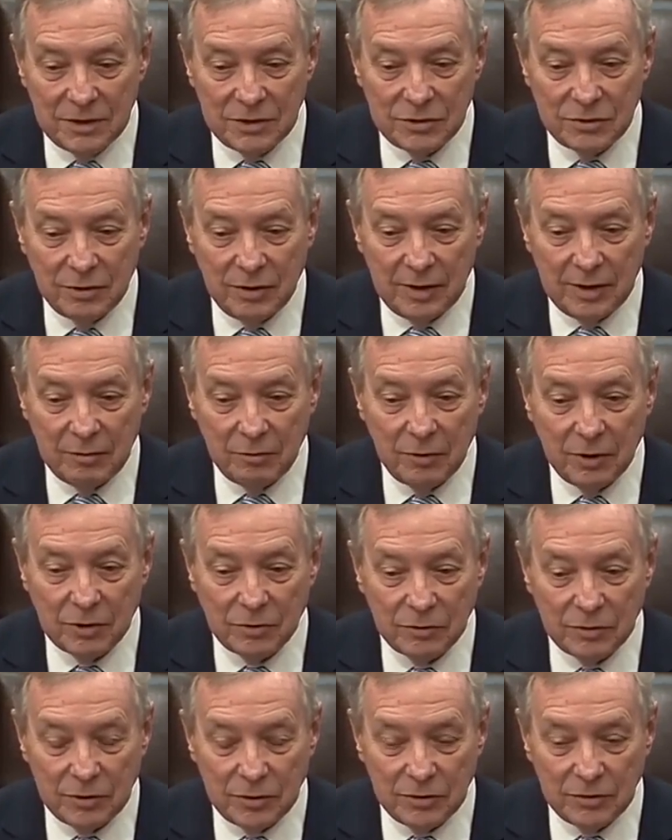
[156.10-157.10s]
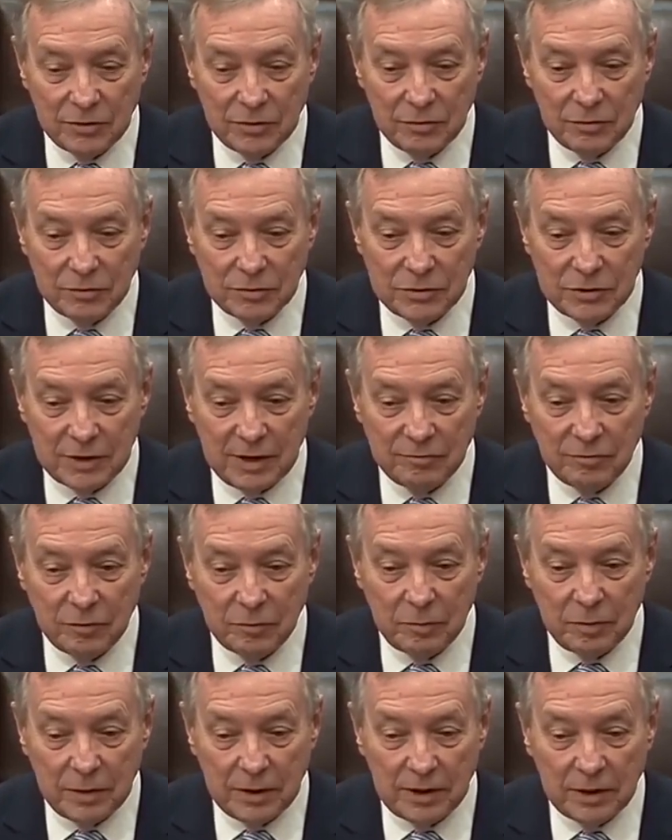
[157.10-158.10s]
So I worked with her through
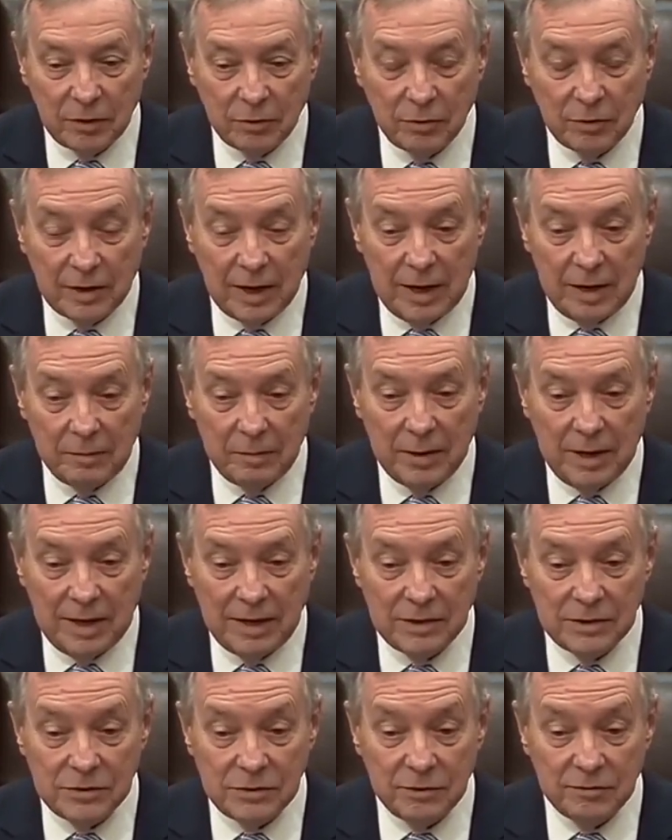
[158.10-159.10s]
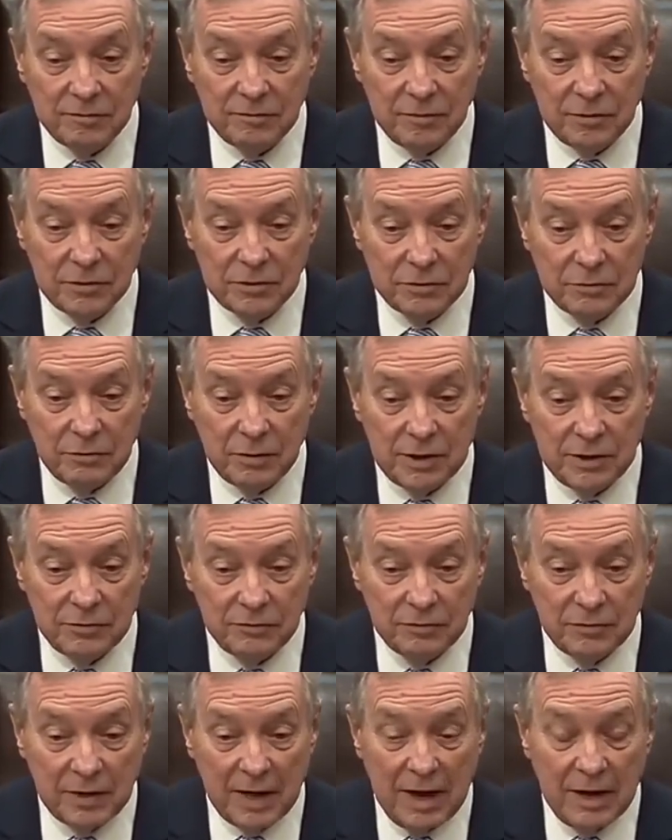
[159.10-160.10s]
several political campaigns. Her first race
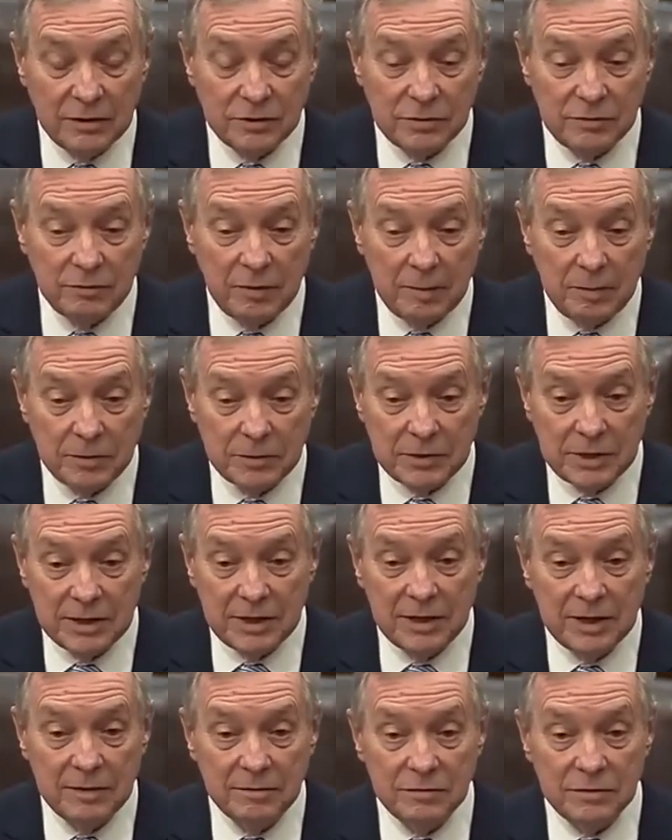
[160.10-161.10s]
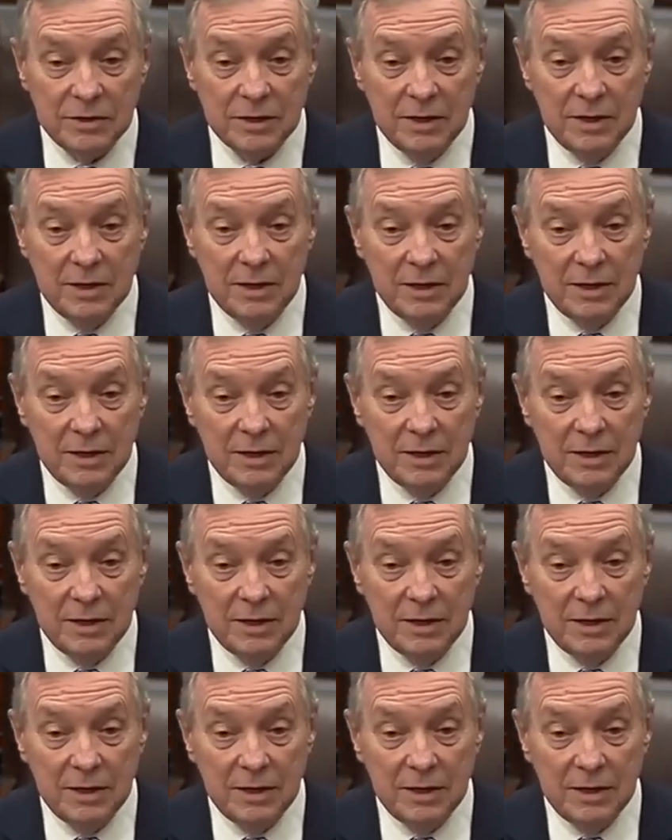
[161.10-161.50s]
for the House of Representatives